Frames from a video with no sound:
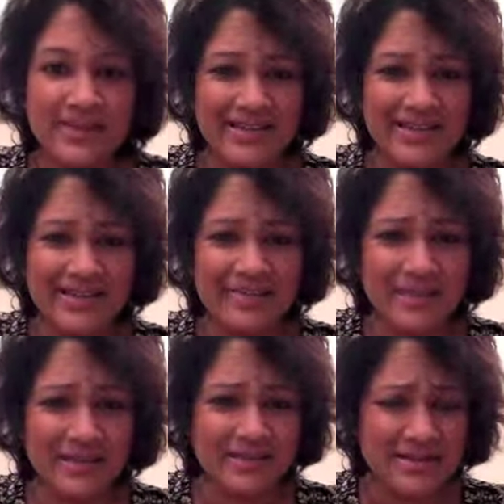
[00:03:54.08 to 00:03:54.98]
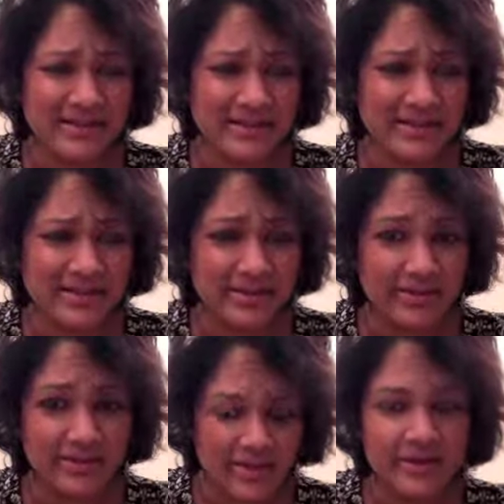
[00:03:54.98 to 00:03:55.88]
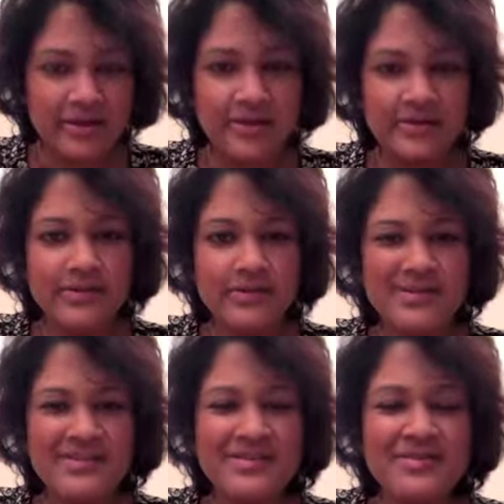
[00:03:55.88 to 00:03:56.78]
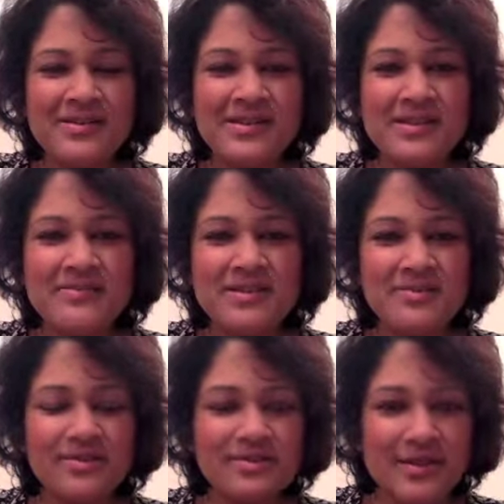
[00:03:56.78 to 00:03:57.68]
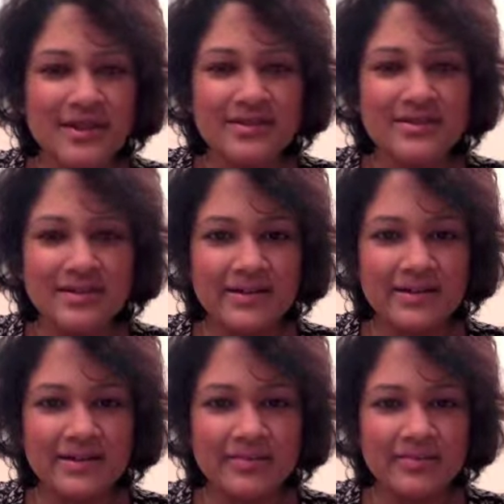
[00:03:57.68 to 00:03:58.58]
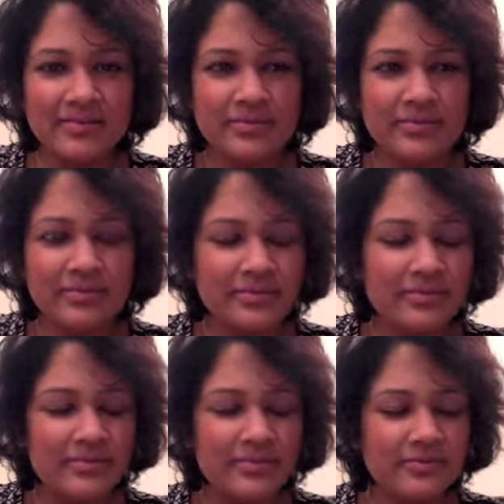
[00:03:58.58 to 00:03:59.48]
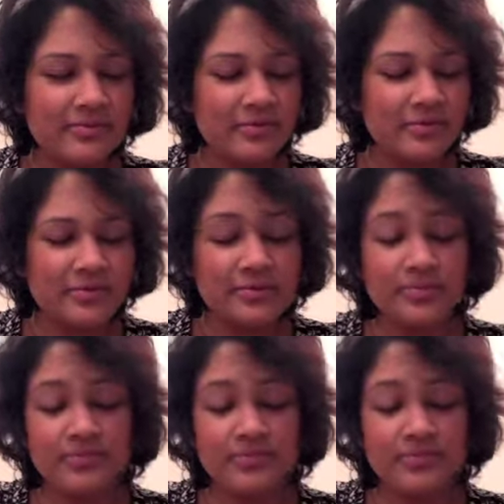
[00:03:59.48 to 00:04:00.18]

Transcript: is something to consider. Uni gives you a great time for